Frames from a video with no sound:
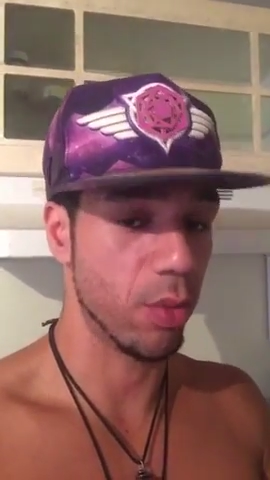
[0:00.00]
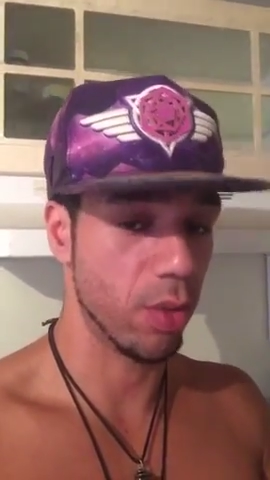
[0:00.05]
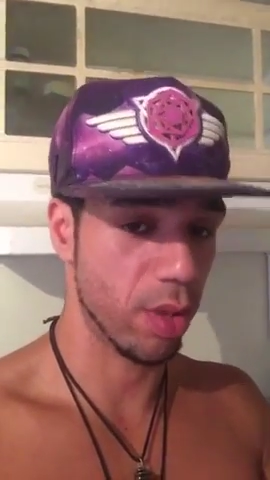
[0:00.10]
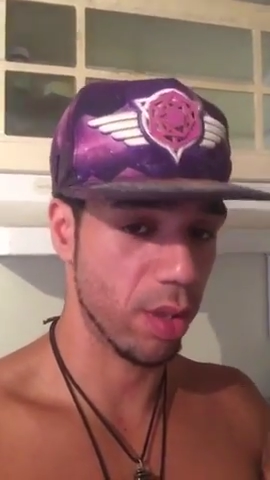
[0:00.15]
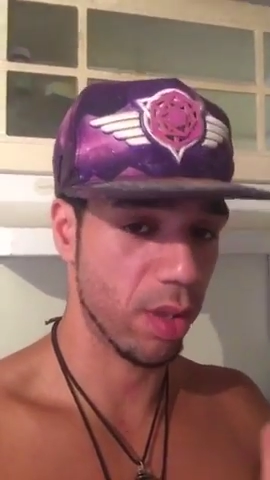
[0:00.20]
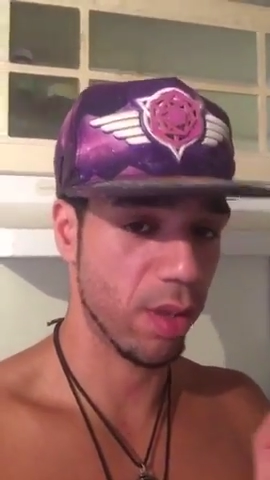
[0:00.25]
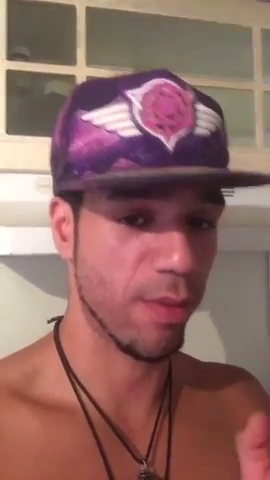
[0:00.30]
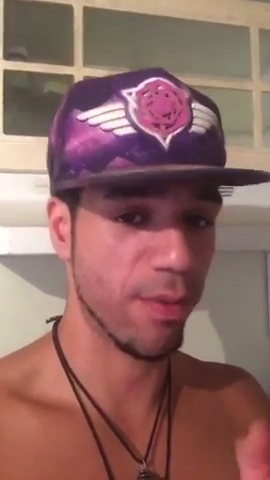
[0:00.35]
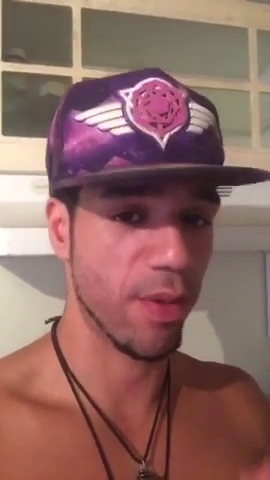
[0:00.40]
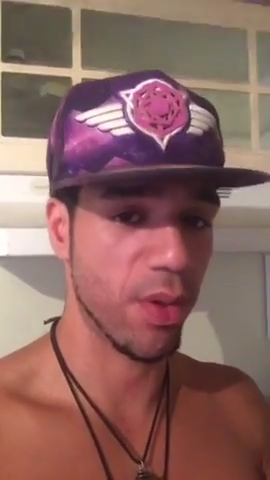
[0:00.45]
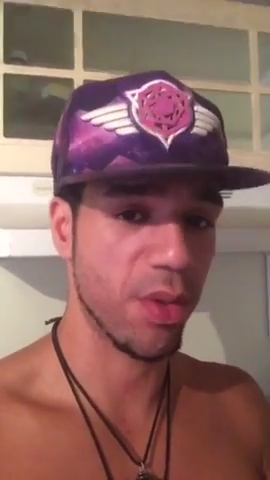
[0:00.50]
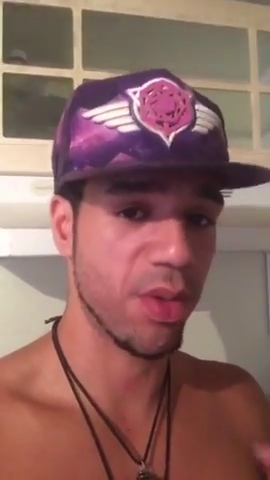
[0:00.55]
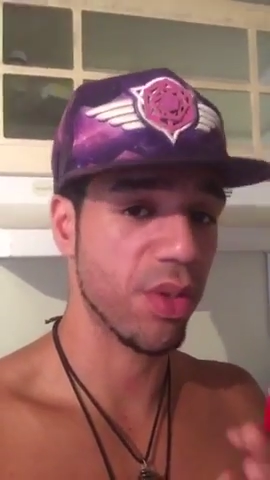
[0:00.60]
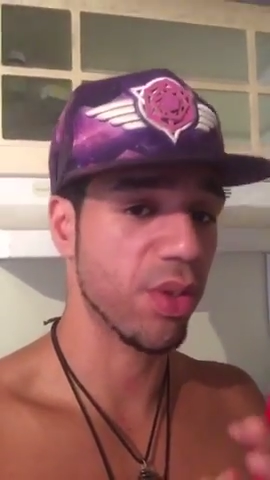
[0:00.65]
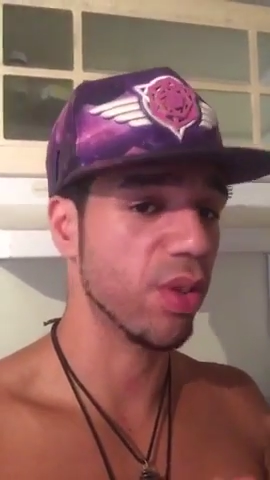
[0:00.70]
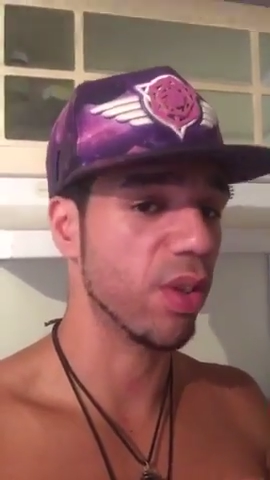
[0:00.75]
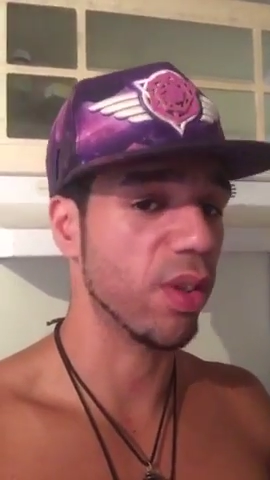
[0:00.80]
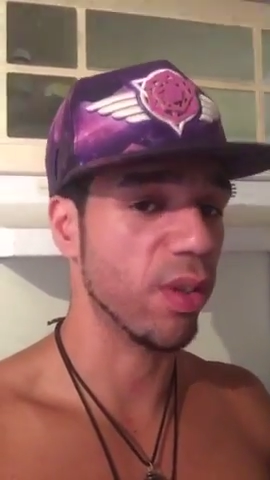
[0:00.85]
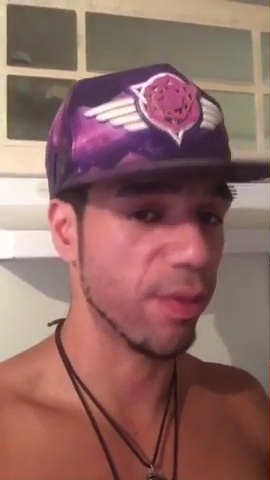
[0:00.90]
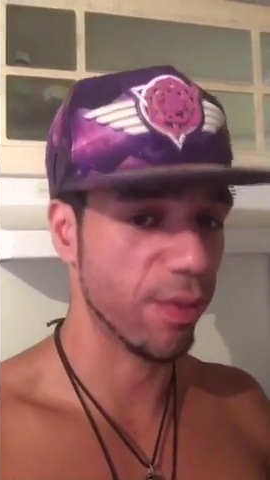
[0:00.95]
We're going to
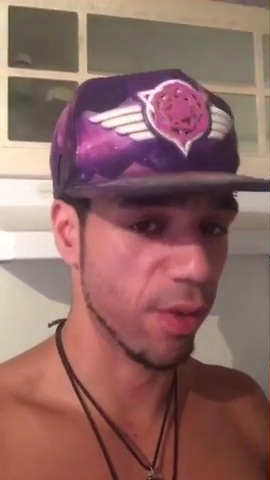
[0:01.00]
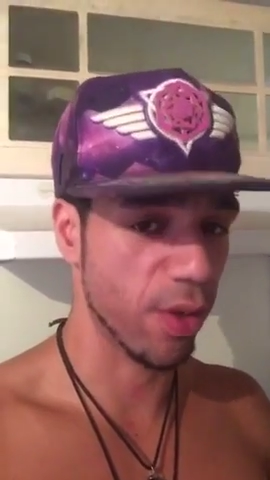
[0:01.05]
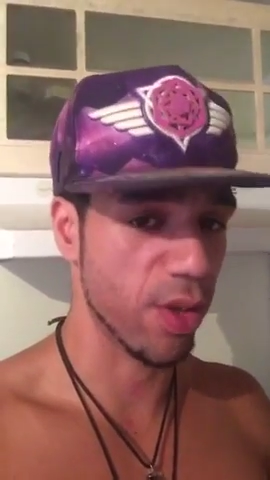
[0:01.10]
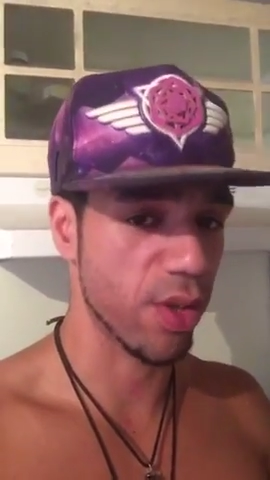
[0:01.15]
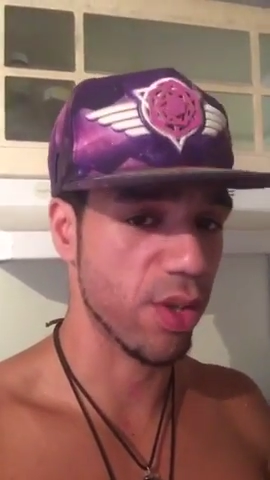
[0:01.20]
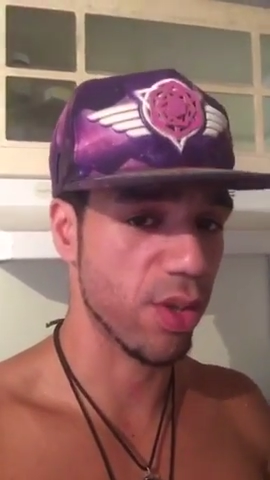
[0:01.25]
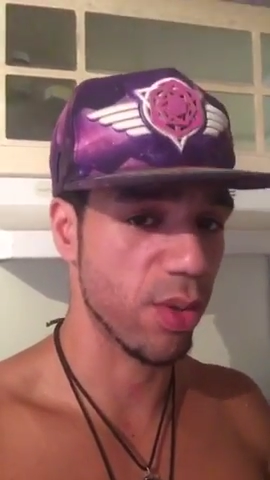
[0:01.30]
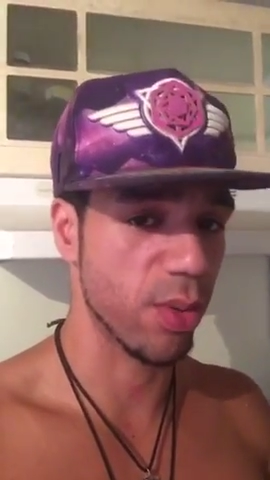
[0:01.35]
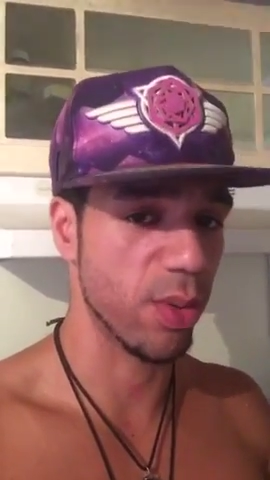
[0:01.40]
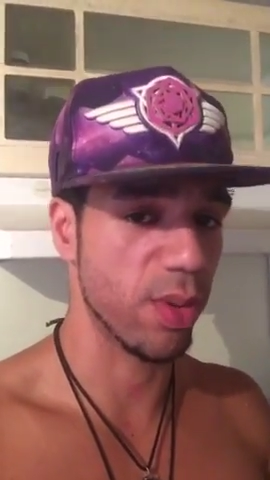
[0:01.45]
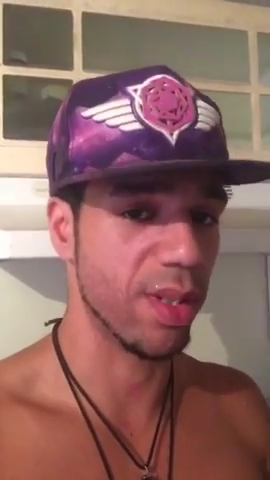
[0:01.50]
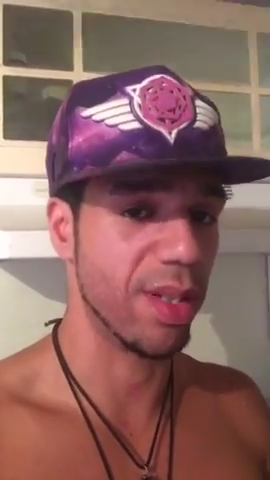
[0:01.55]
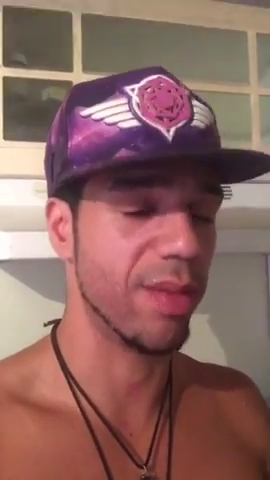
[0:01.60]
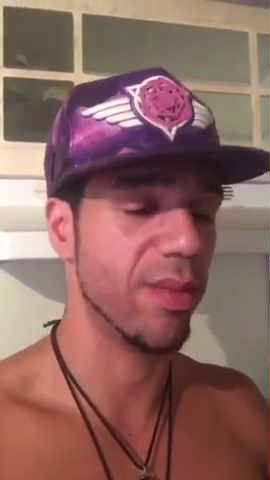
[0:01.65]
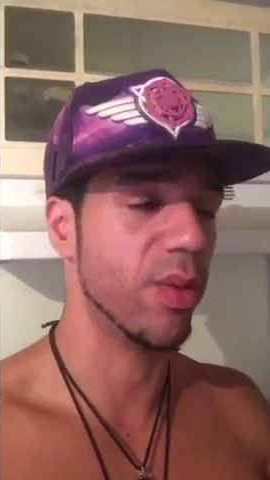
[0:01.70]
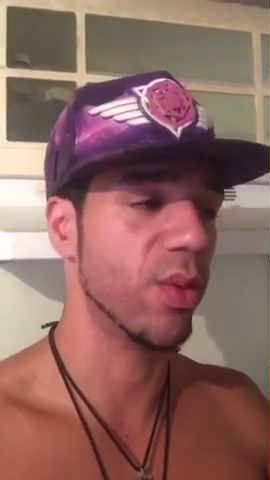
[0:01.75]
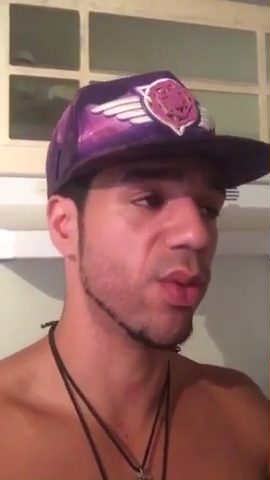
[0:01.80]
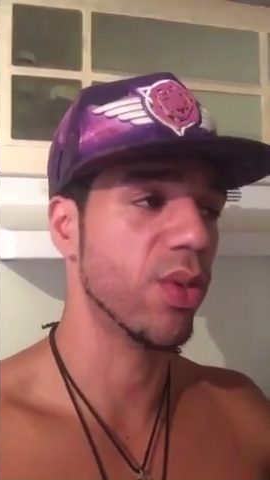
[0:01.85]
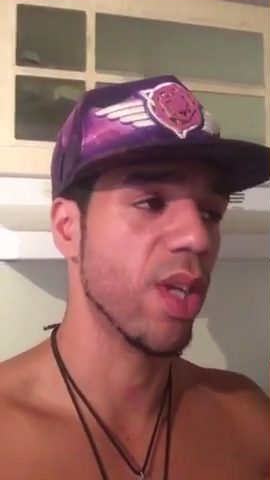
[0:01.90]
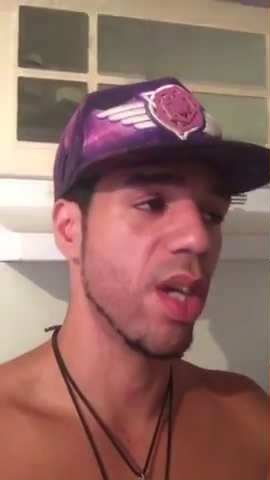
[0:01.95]
focus on the first two
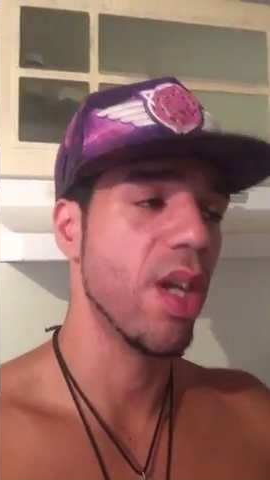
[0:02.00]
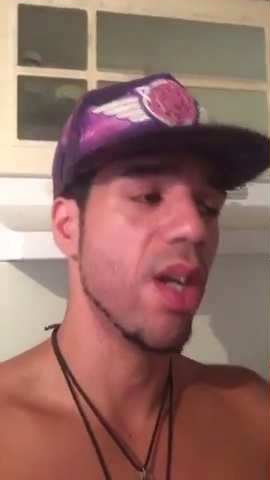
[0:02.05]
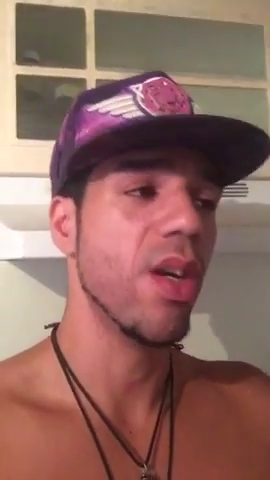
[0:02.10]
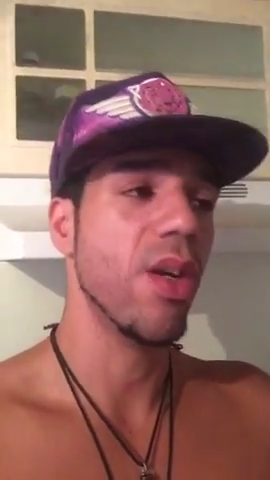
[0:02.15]
levels.